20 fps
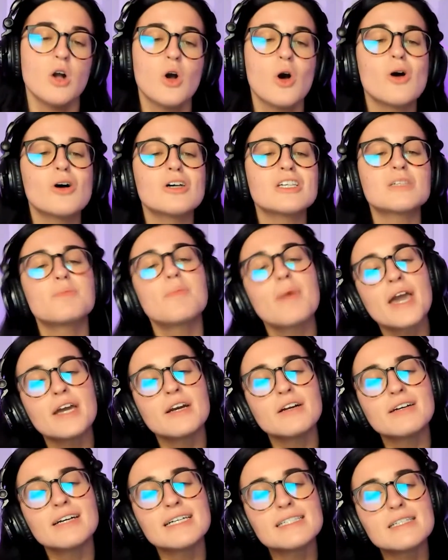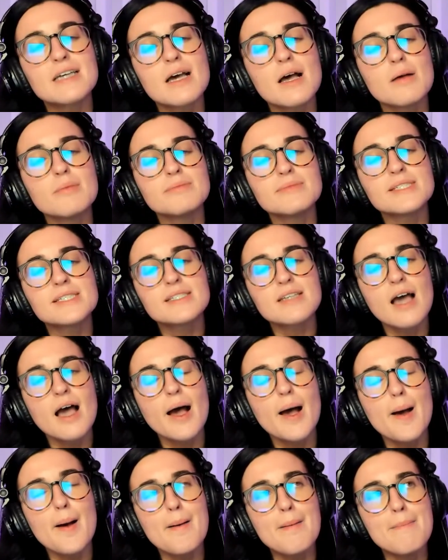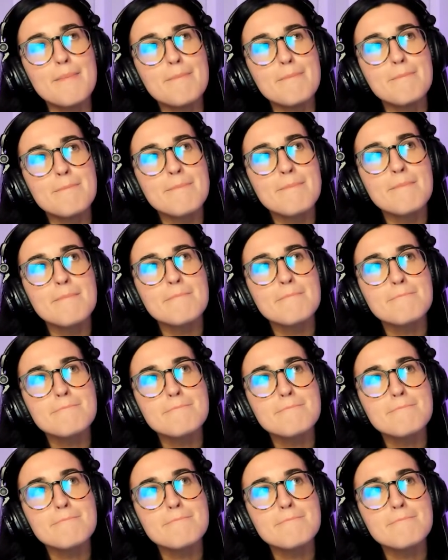Cole's mannerisms. Um,